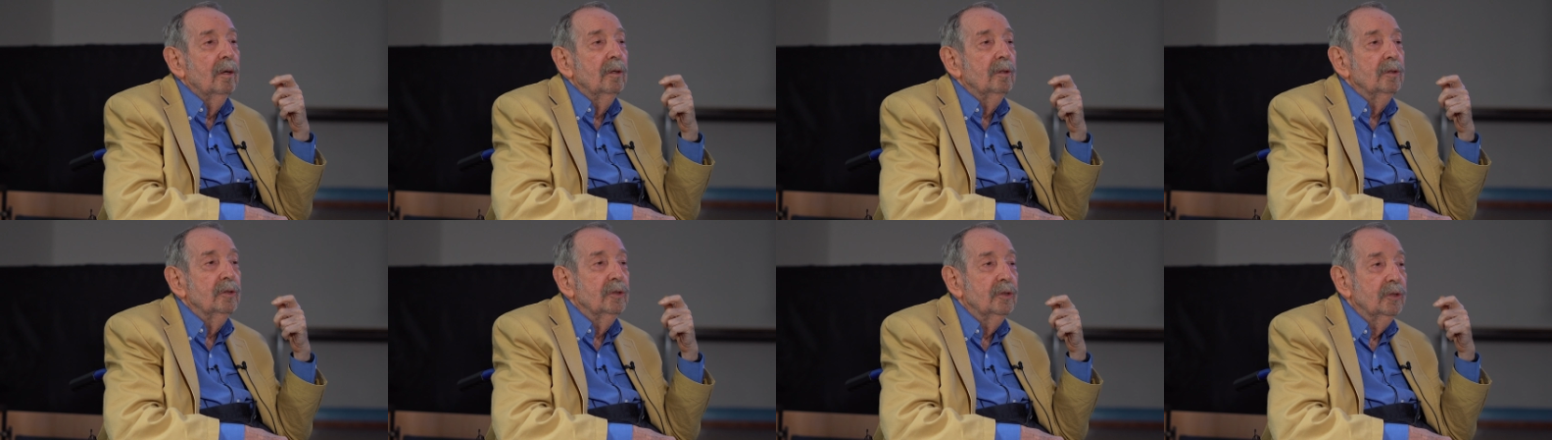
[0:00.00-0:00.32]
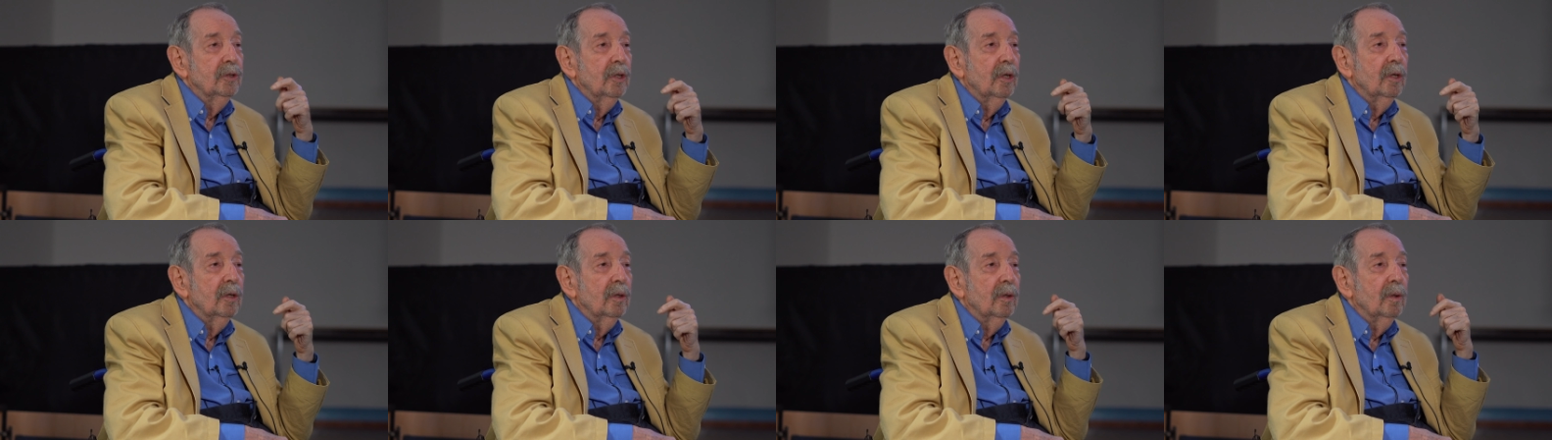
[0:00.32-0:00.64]

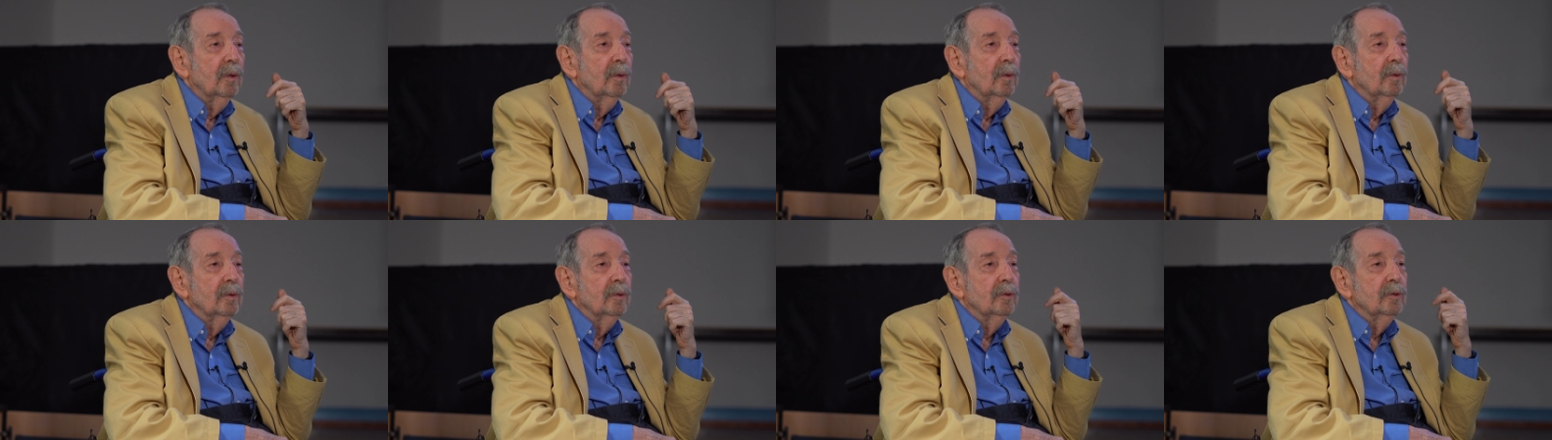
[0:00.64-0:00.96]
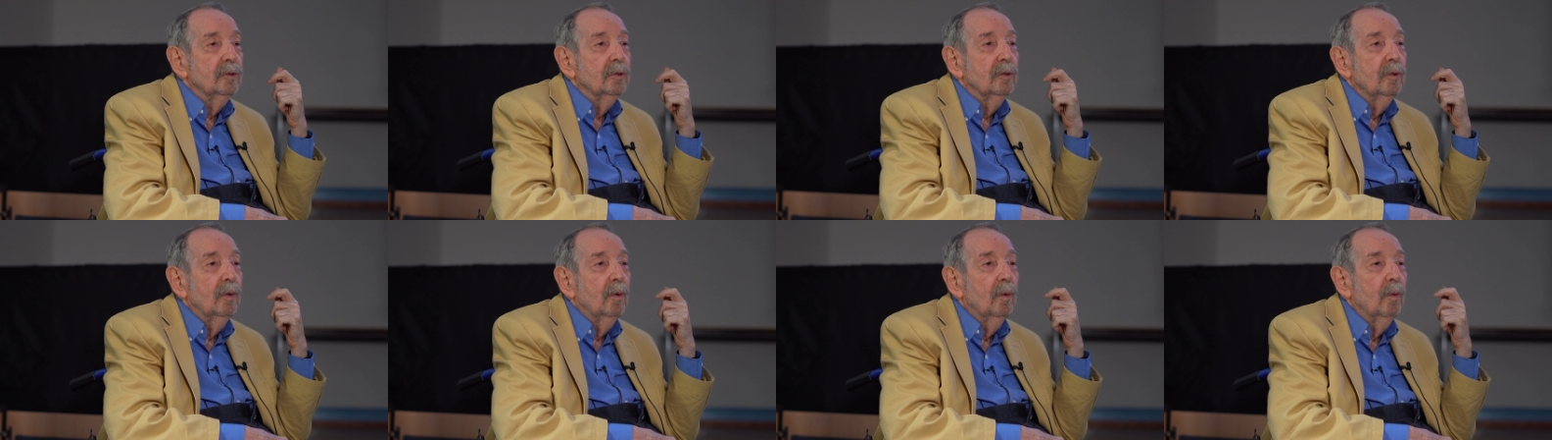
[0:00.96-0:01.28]

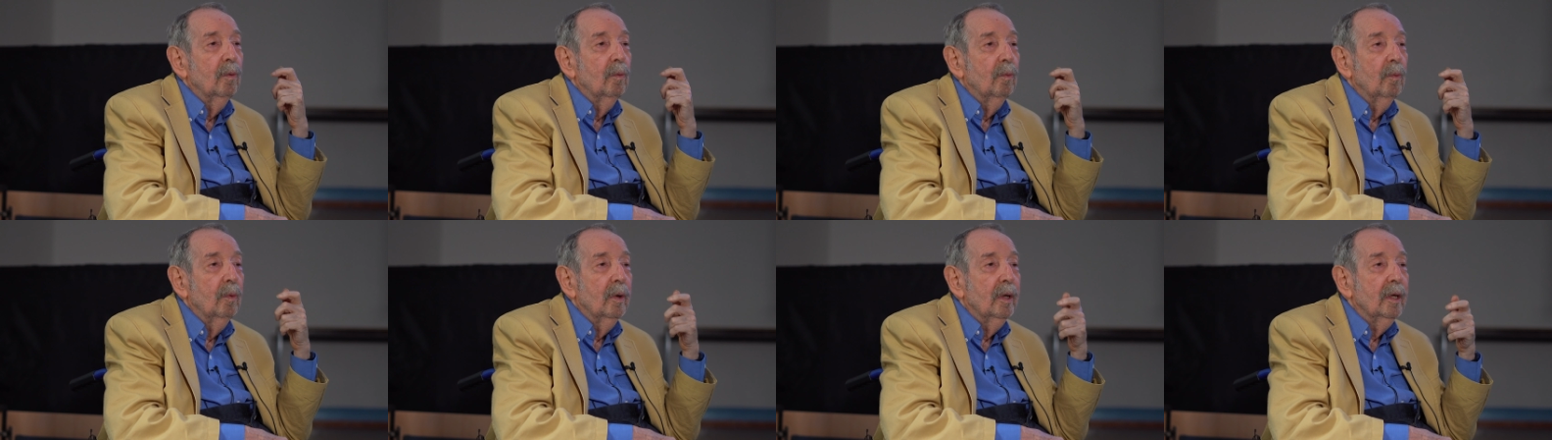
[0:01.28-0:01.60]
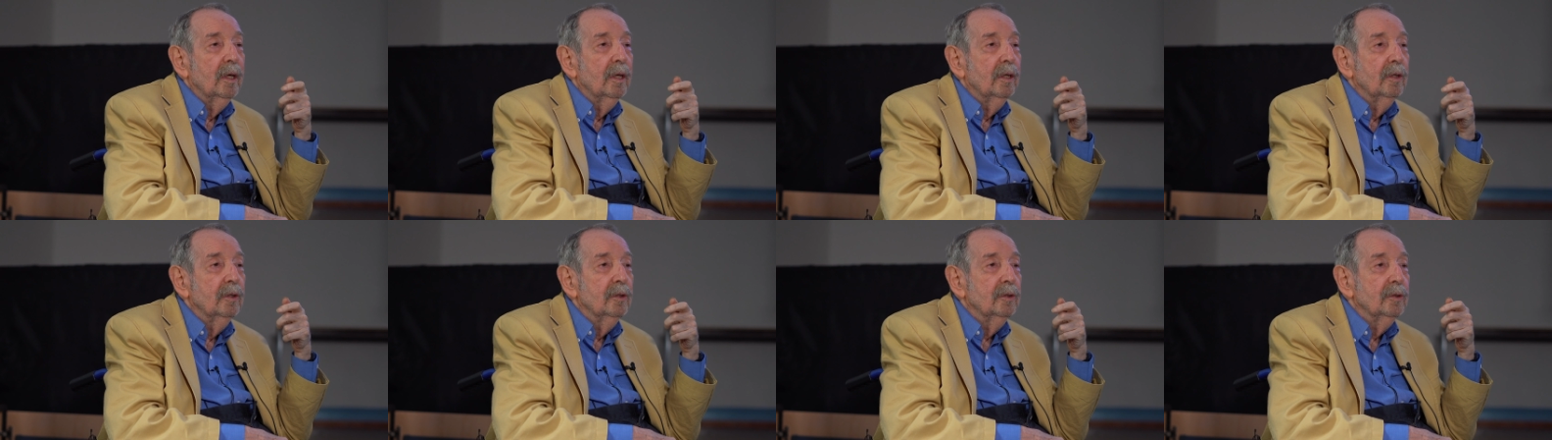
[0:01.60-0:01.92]
circles or
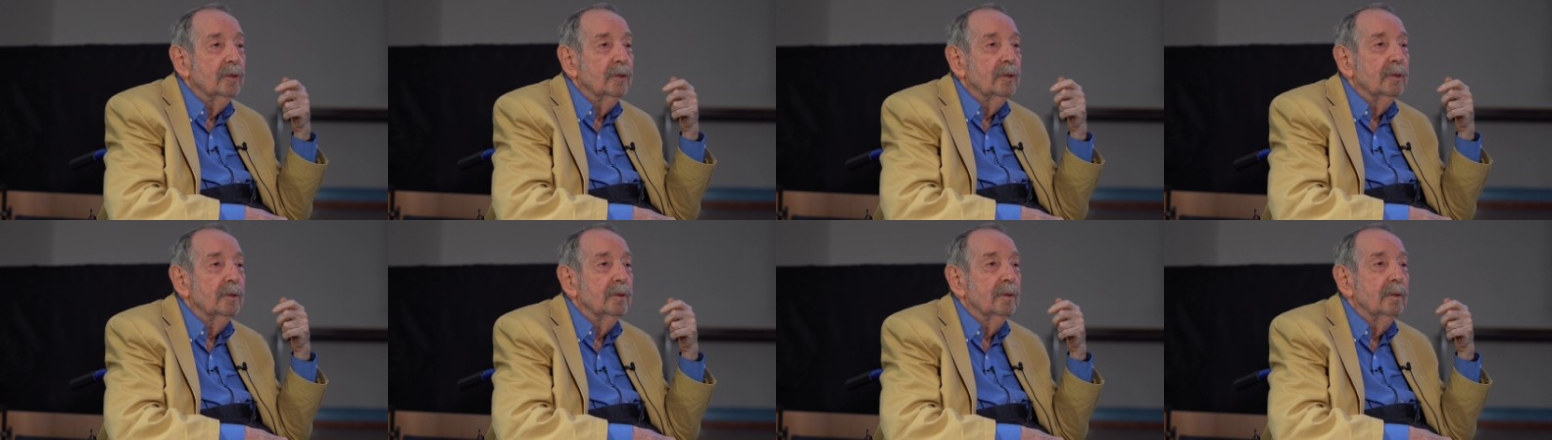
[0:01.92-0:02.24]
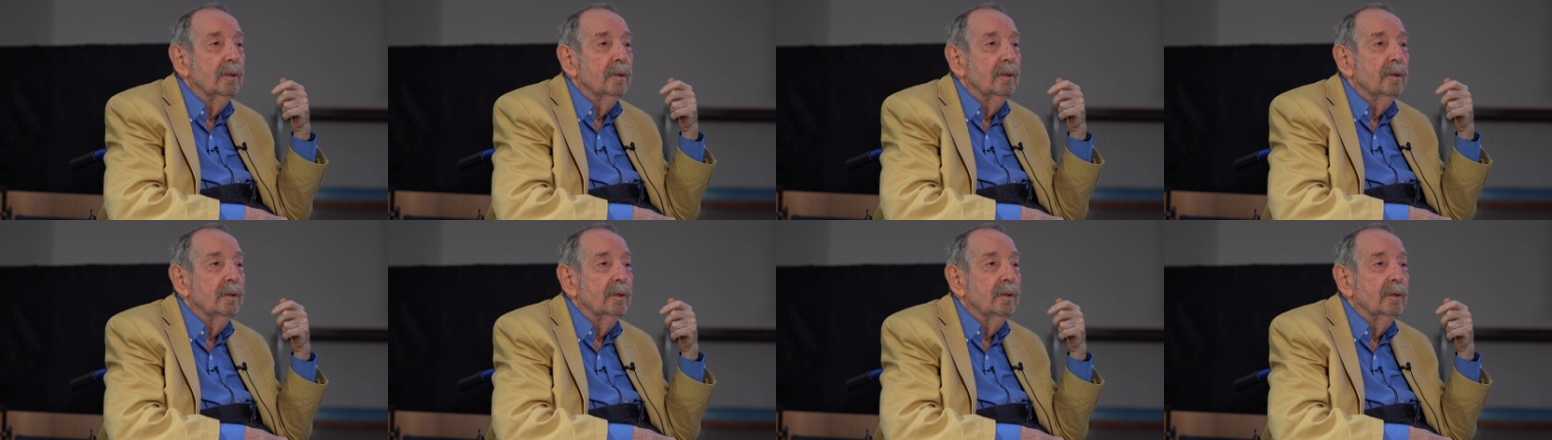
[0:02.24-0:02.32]
rings,